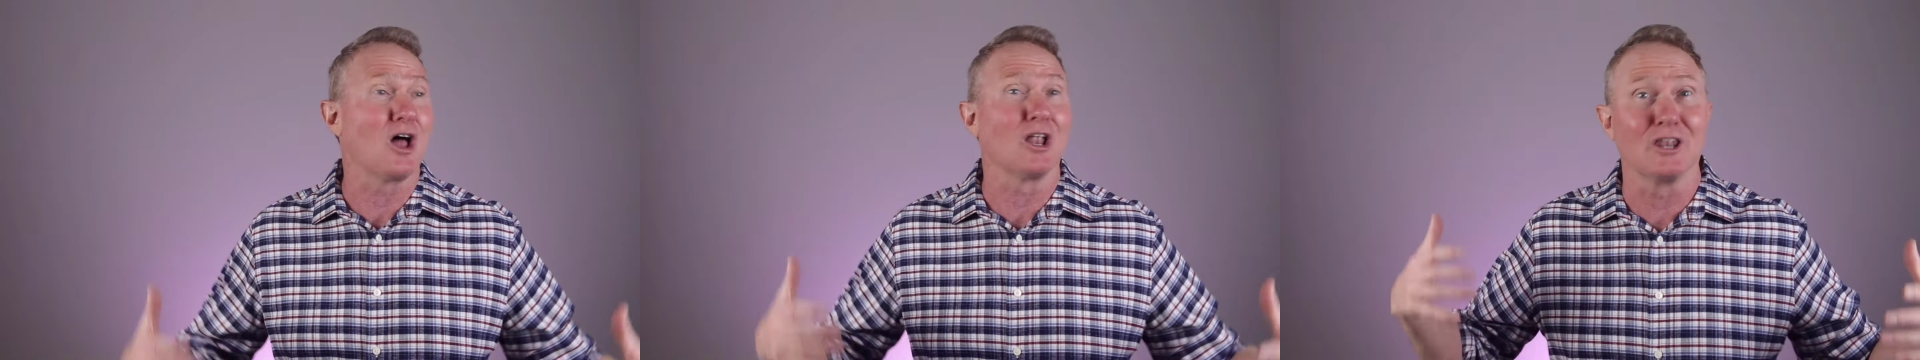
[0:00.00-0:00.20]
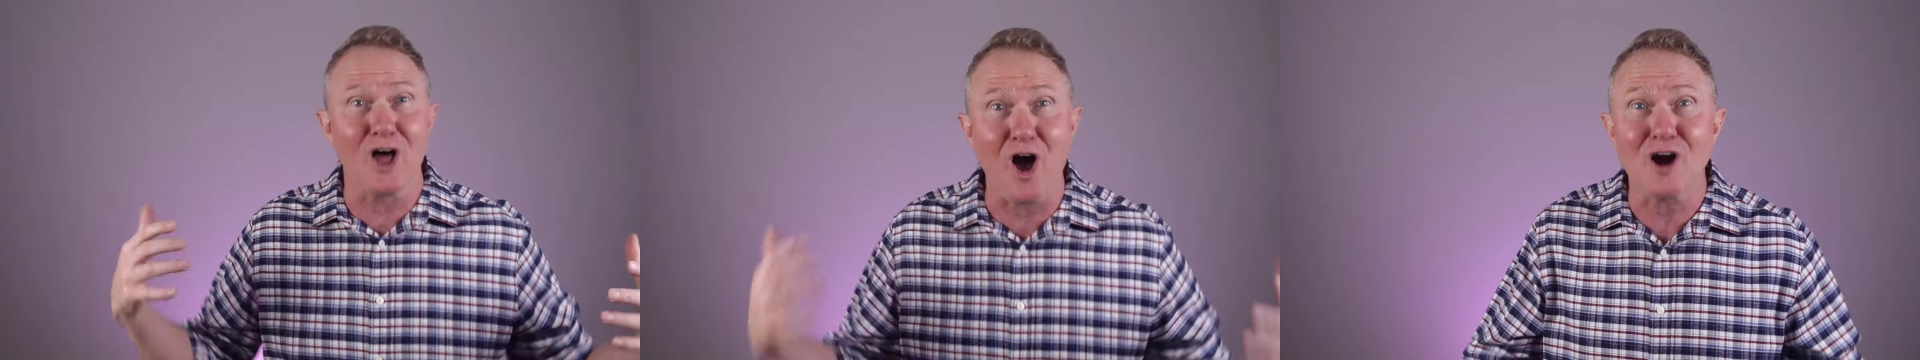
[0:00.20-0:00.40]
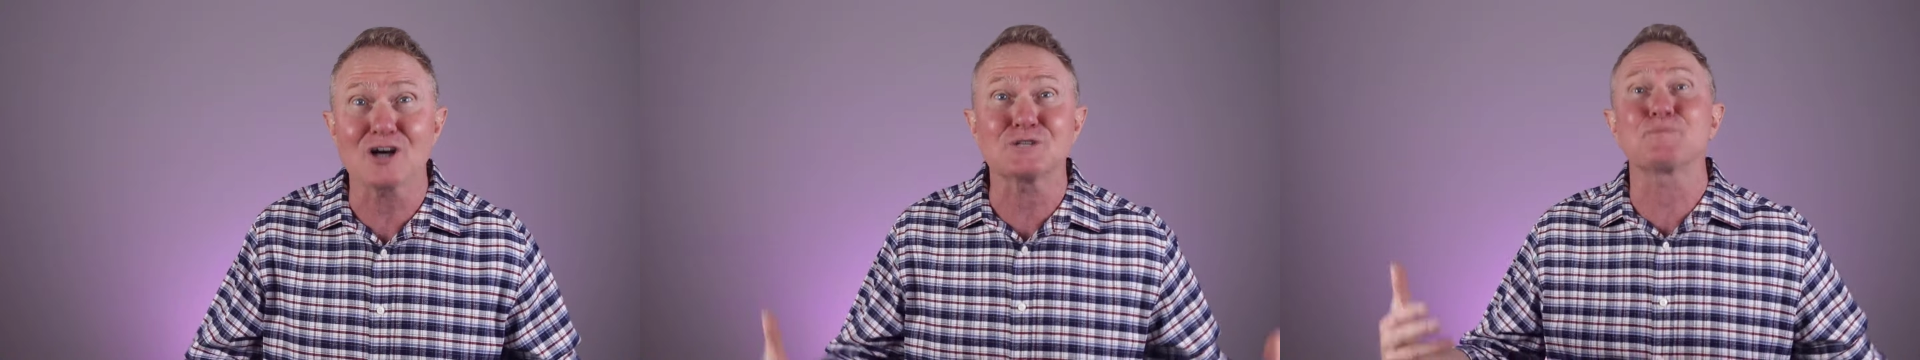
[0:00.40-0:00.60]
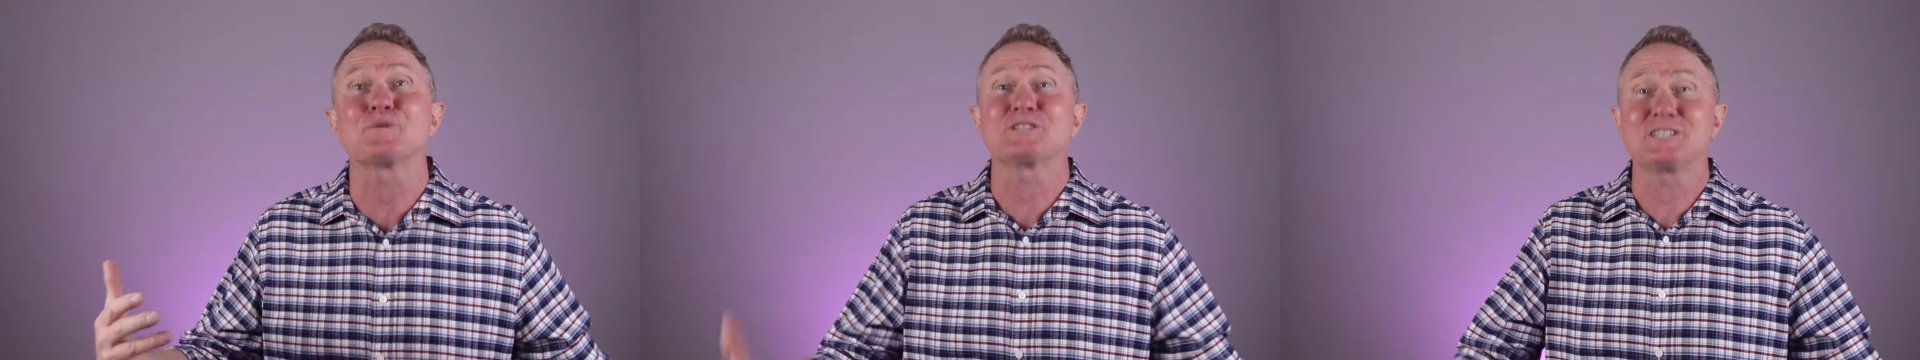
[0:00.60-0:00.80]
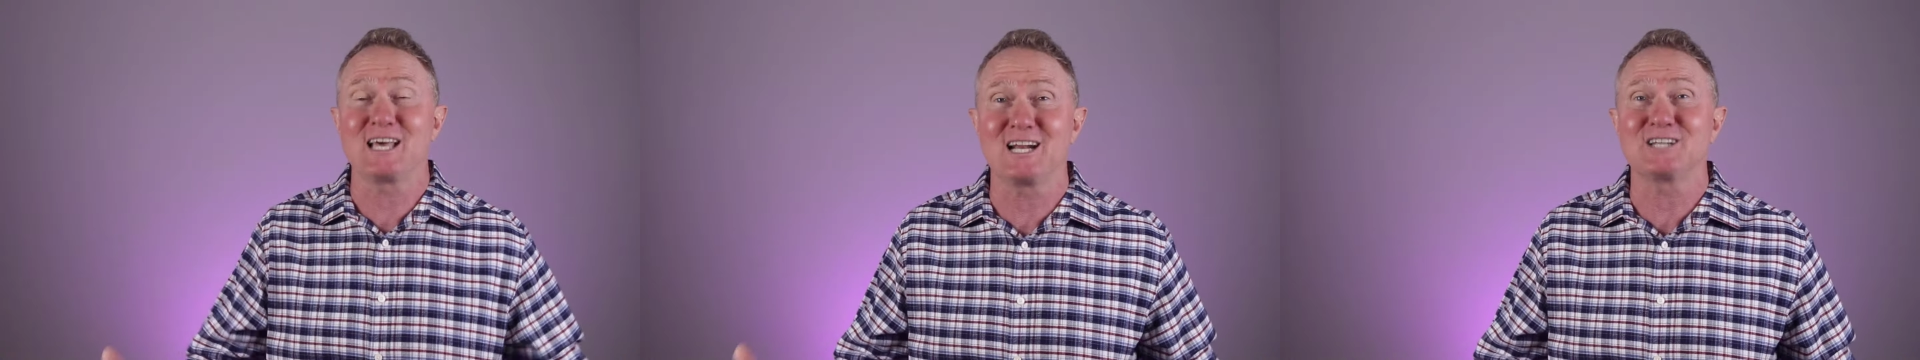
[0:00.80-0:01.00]
a large
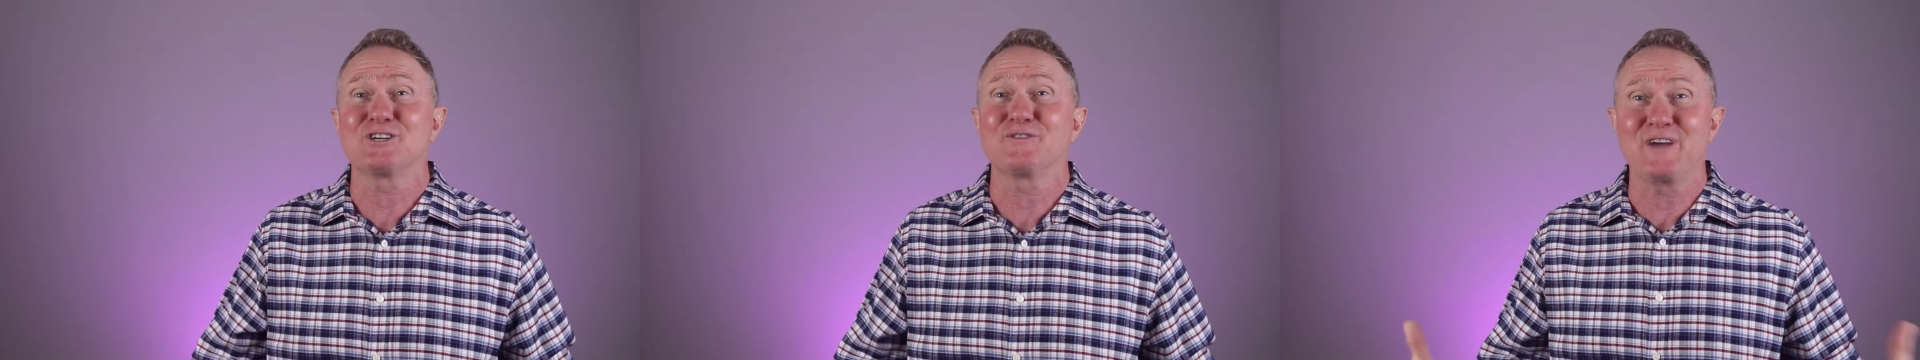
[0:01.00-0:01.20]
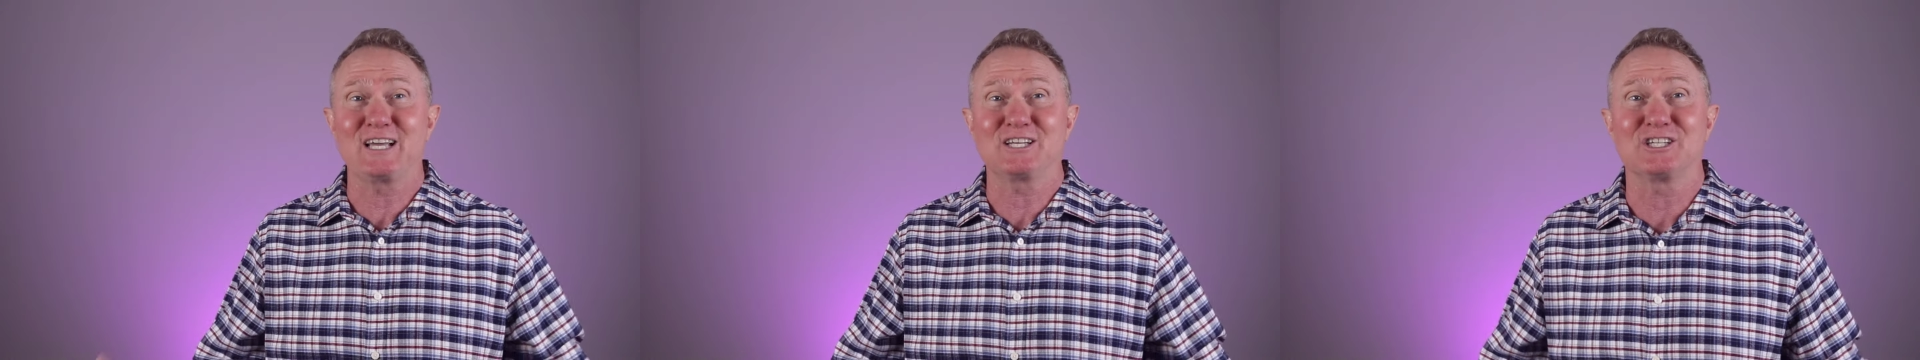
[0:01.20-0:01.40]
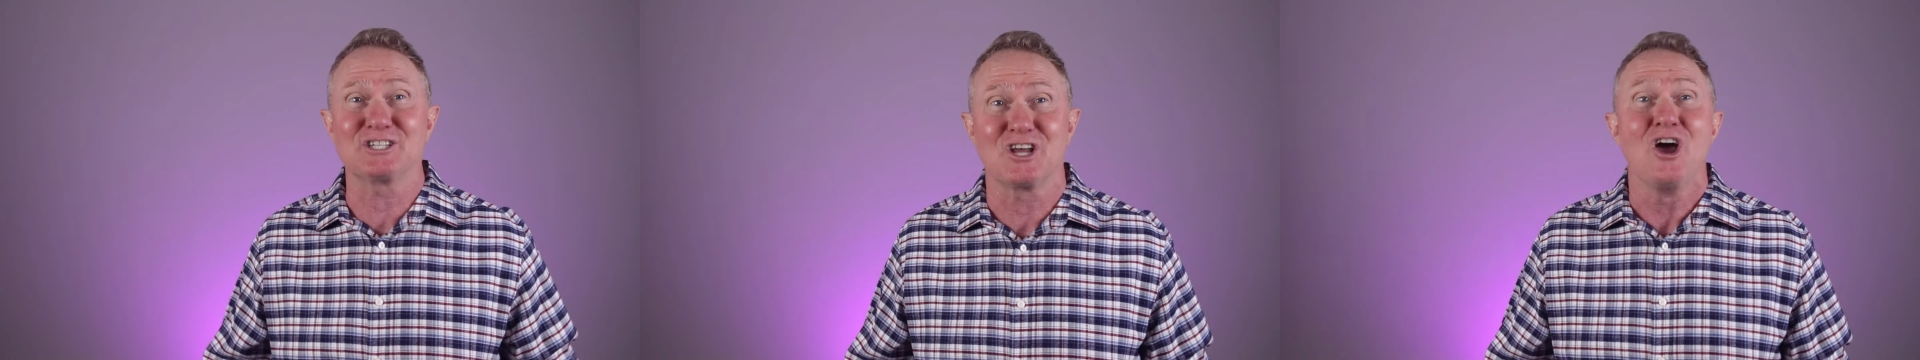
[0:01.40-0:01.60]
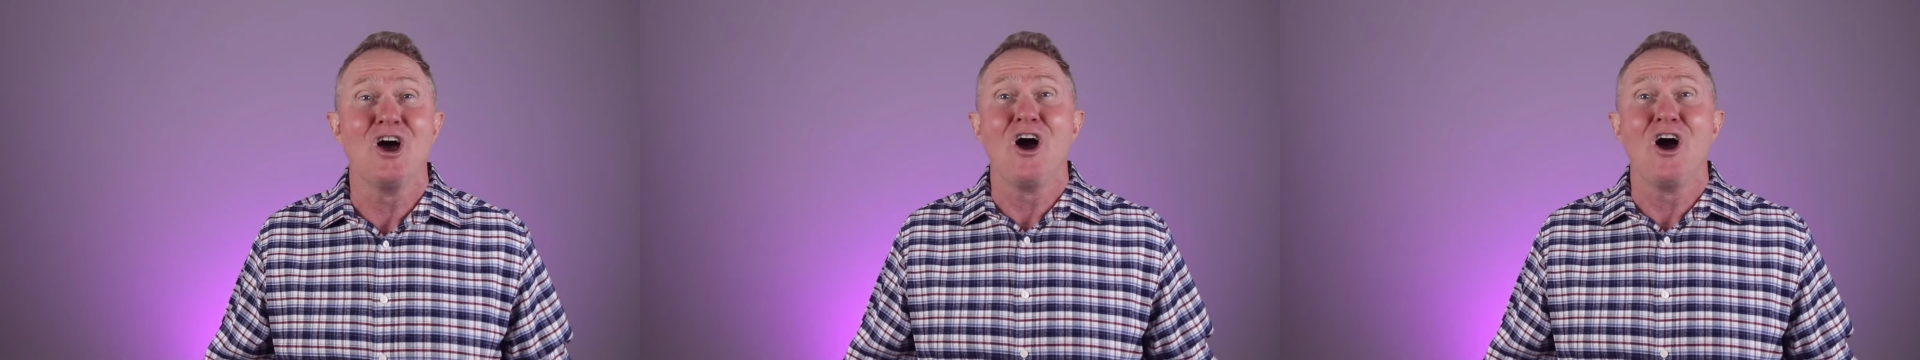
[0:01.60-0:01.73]
percentage of agents